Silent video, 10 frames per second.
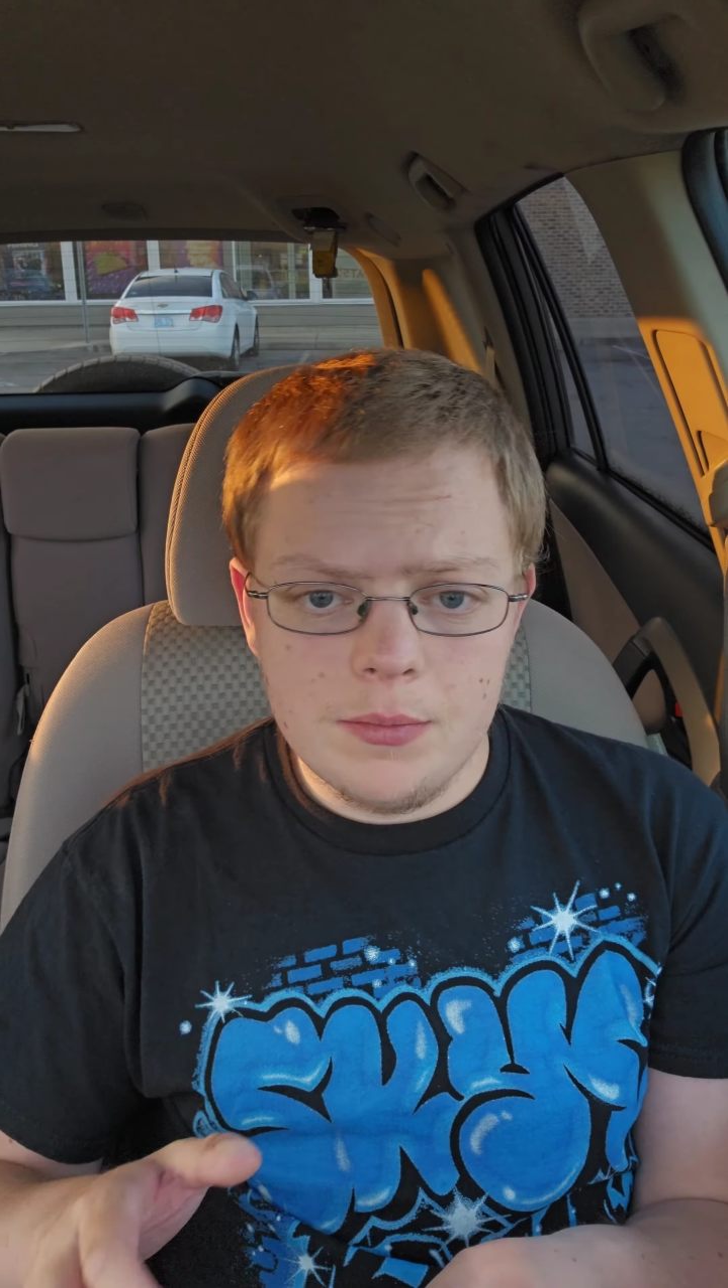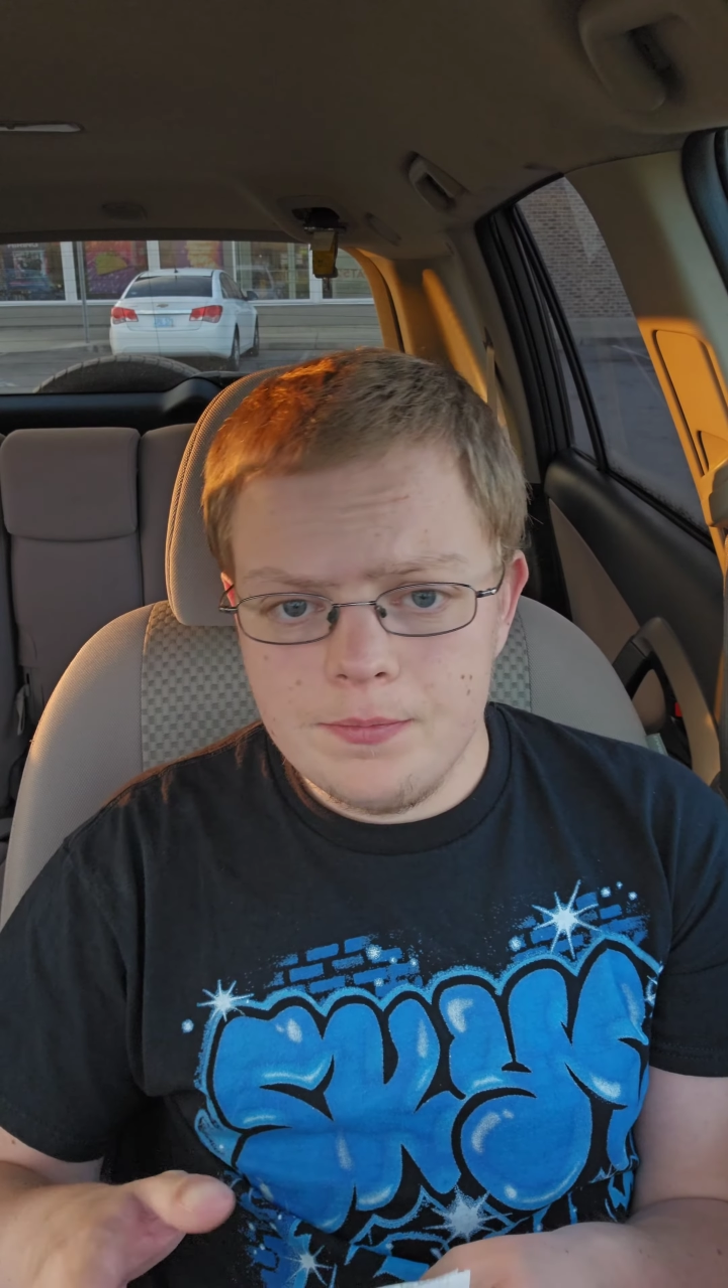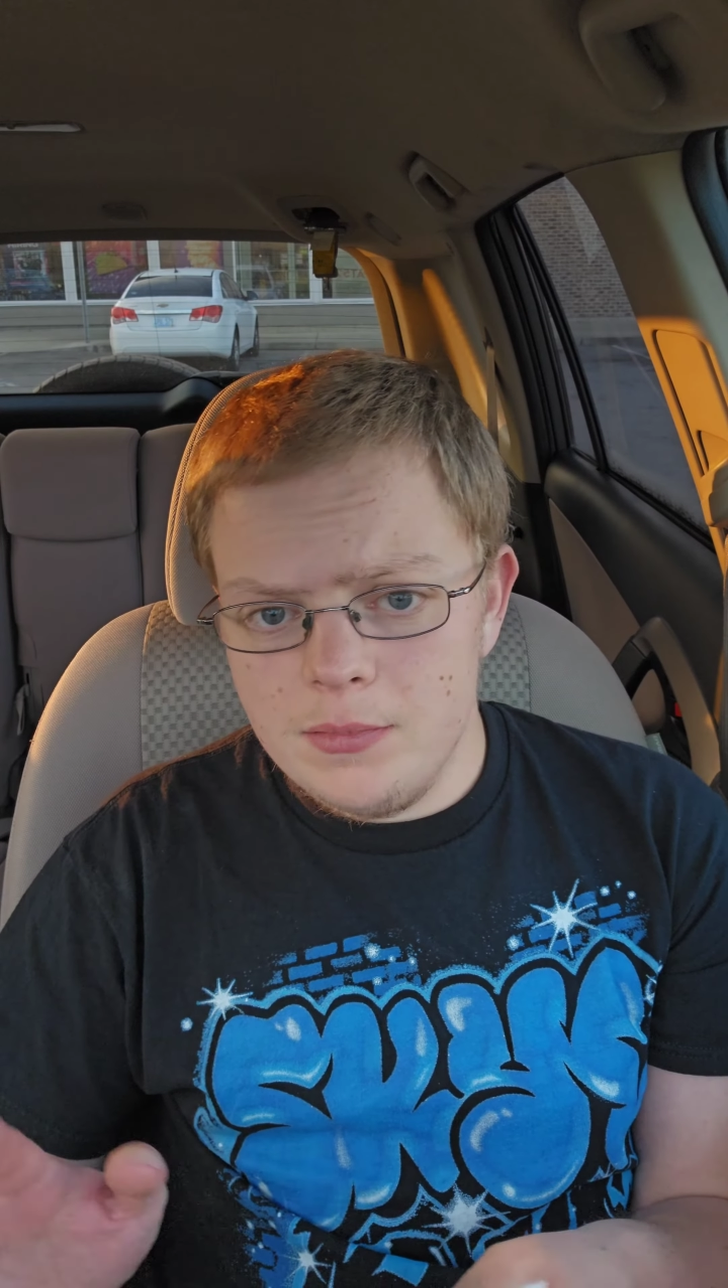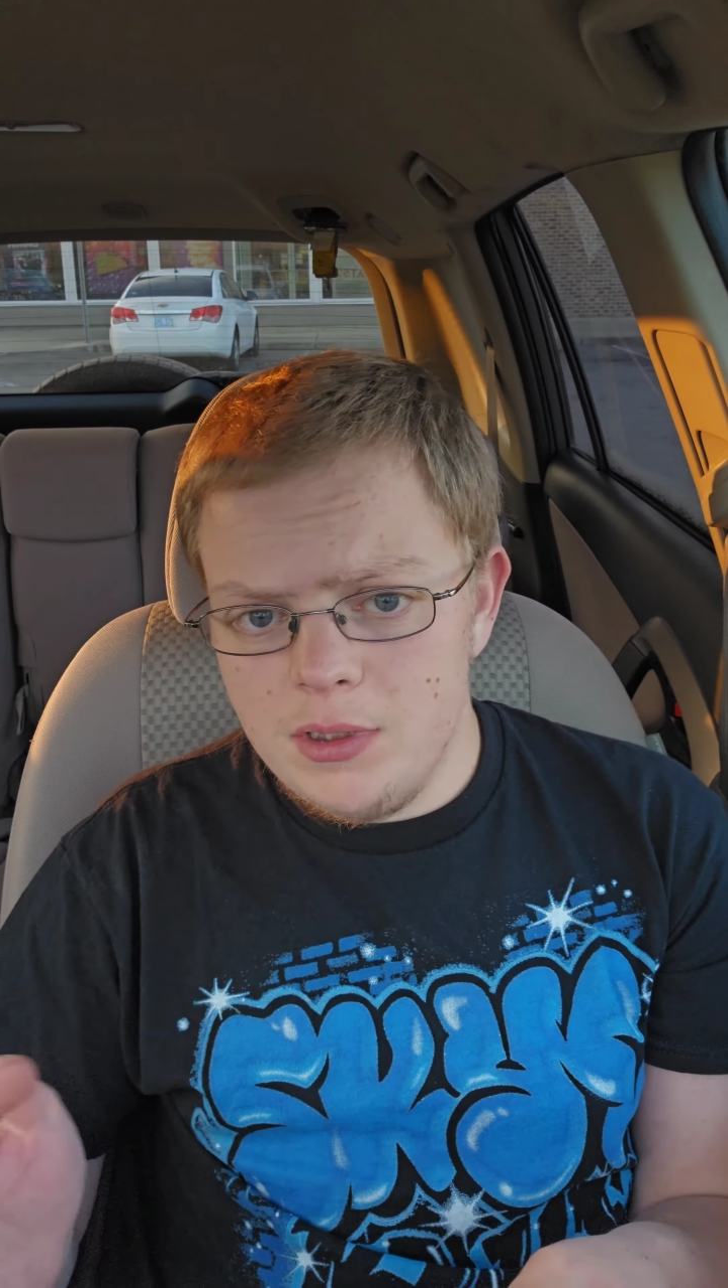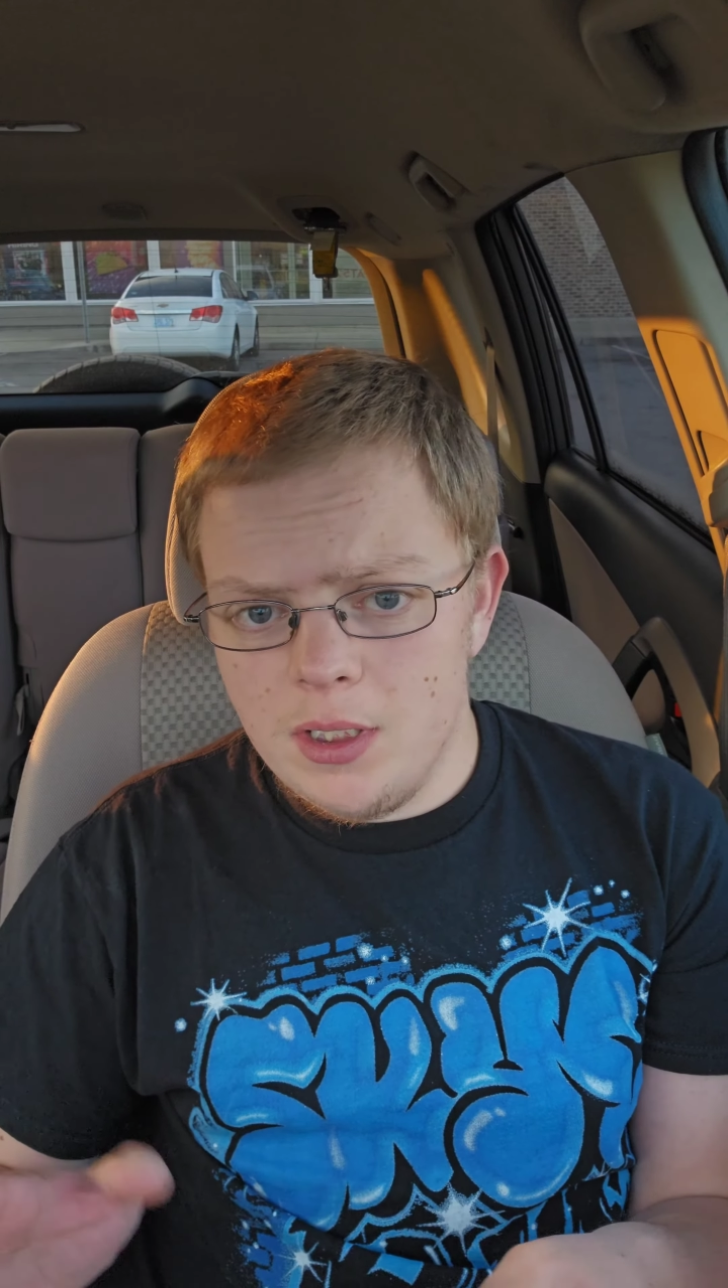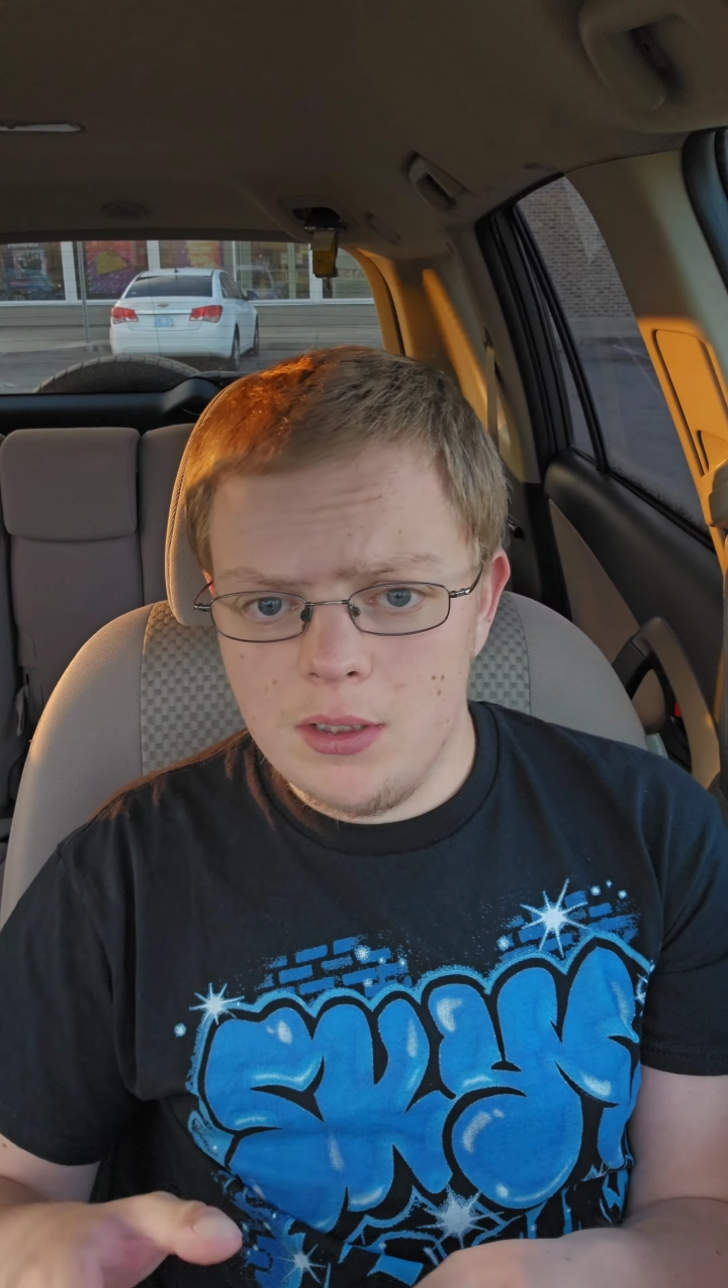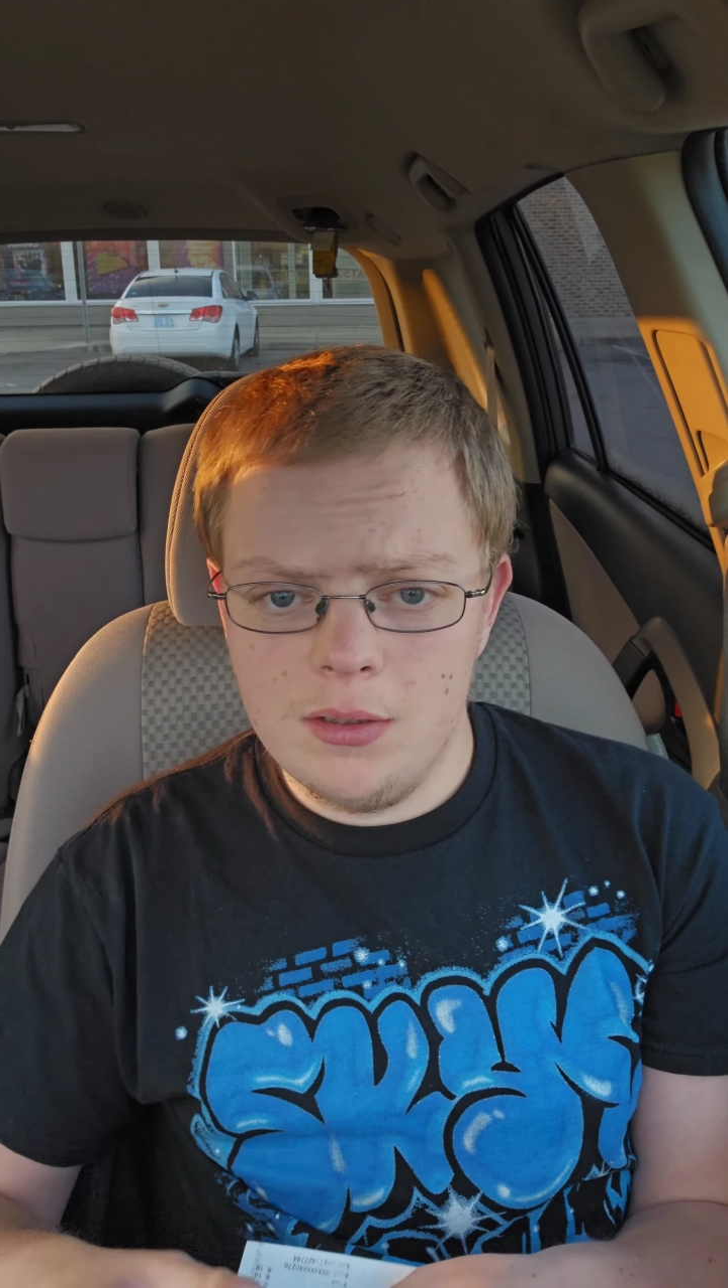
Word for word: yeah,